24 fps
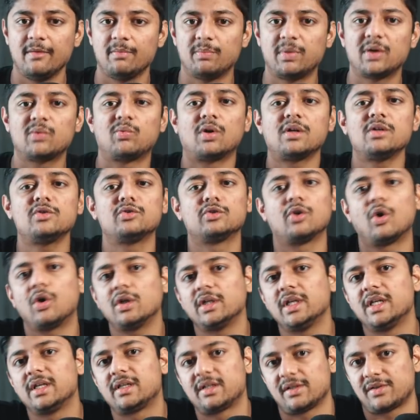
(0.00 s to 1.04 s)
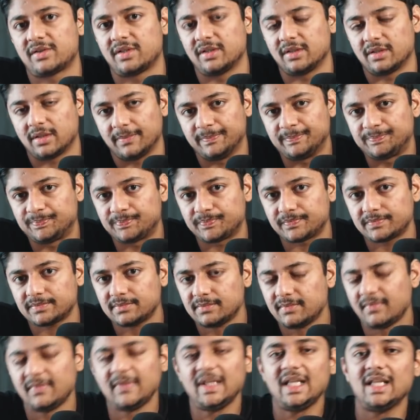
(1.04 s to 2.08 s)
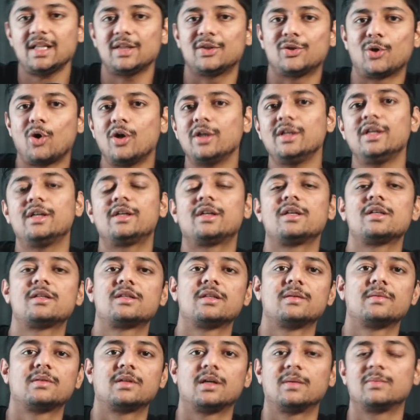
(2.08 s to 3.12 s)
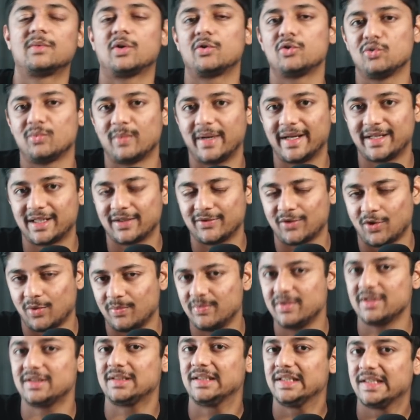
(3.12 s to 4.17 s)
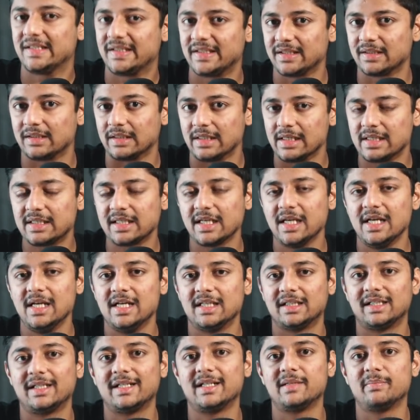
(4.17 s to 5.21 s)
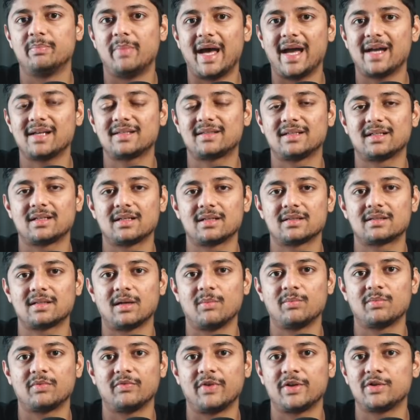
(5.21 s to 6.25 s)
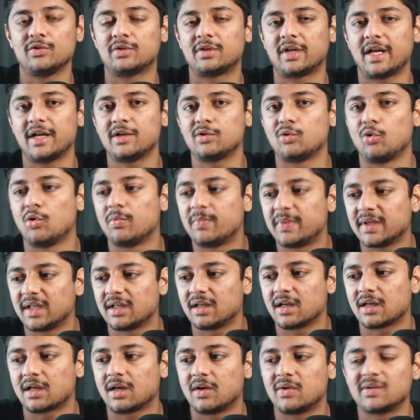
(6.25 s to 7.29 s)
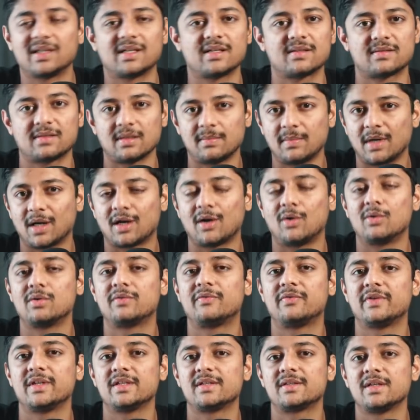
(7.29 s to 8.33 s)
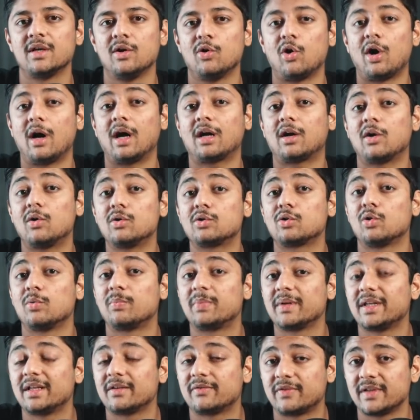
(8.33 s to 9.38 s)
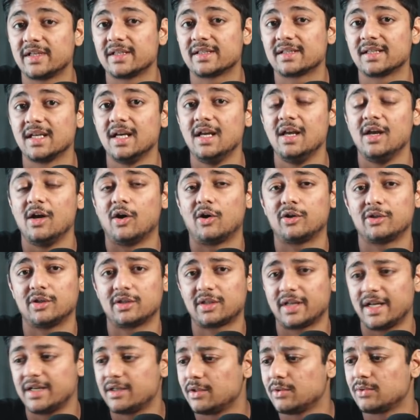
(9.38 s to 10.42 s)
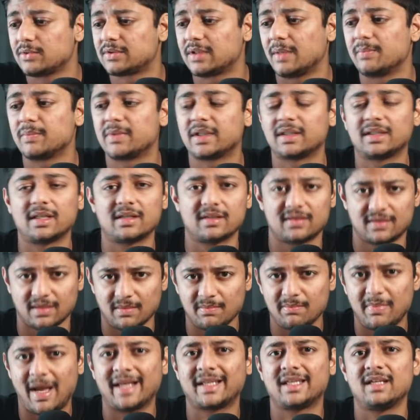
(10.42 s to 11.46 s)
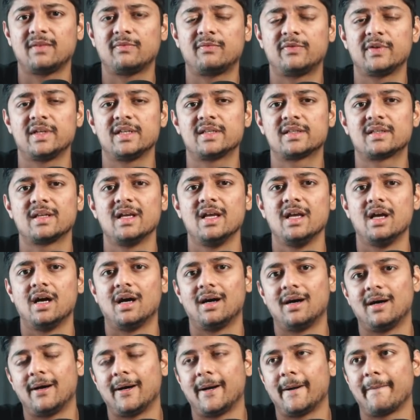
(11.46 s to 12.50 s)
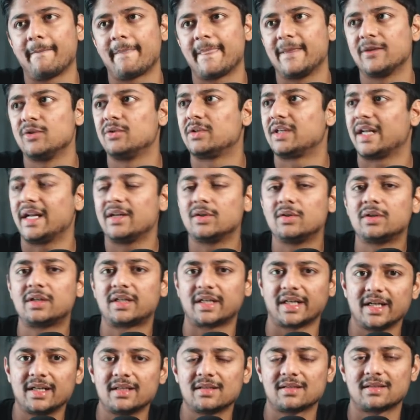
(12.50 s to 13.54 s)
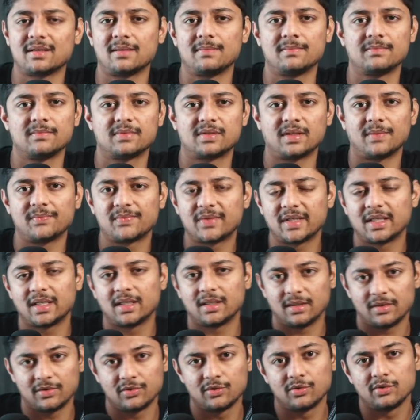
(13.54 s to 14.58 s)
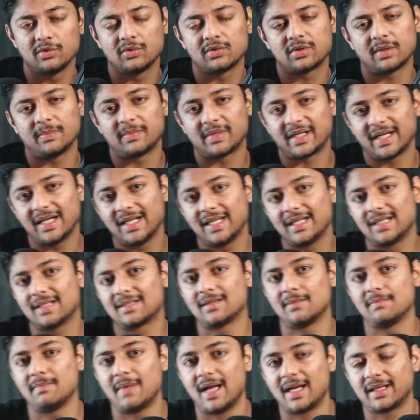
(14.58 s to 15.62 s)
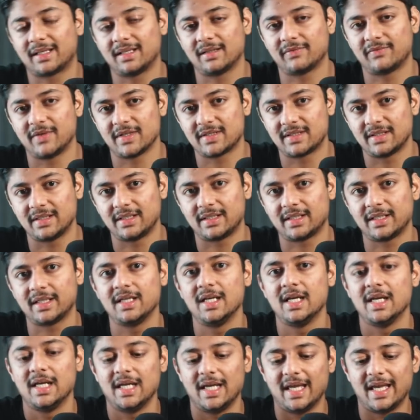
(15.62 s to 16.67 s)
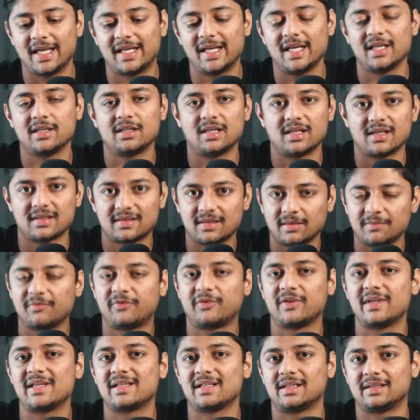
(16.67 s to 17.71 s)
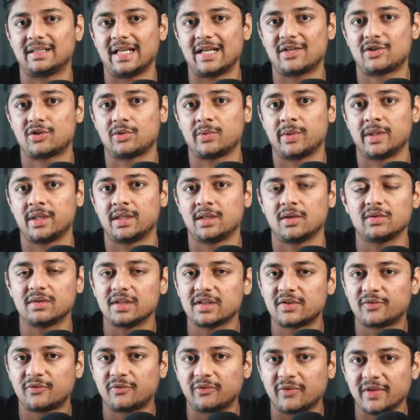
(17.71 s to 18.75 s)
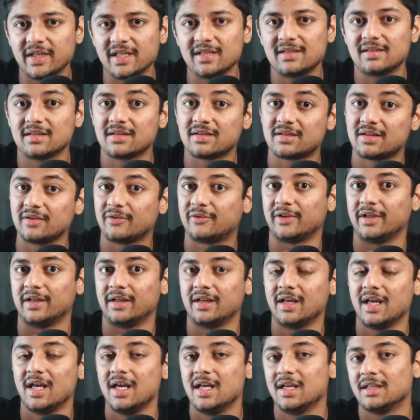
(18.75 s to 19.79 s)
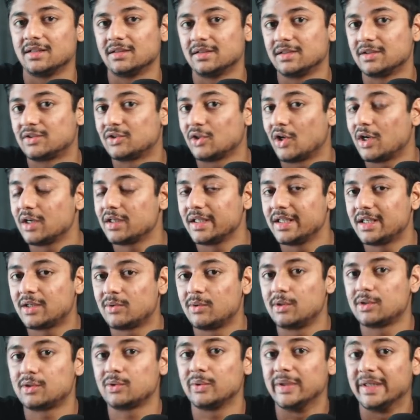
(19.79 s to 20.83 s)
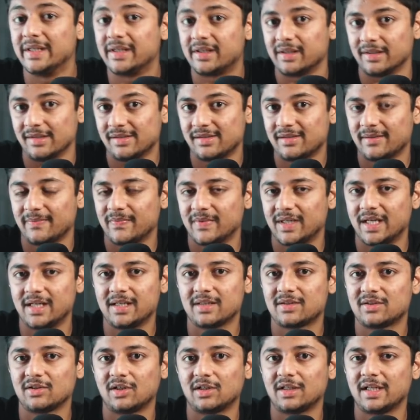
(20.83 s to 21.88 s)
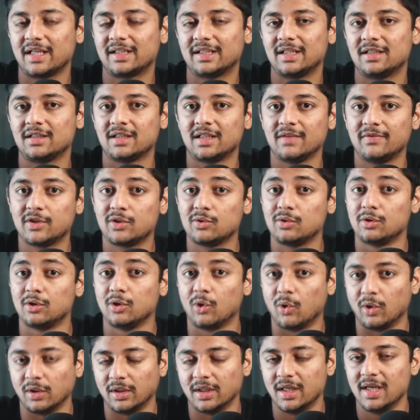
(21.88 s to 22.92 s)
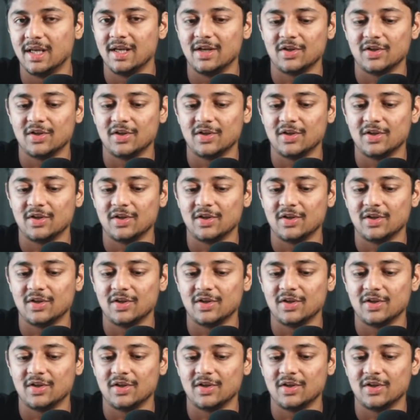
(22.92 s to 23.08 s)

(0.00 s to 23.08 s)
But what is non-interest income? Non-interest income, now you might have obviously seen this, that in banks there are some, when you try to open an account, there is some account fees or account opening fees, or you're trying to do something, there is some banking fees. You try to trade in something, you do some trading in some banking facility, again there is some fees attached to it. Now this fees is different. It's not equal to interest, right? It's not like they're giving you loan.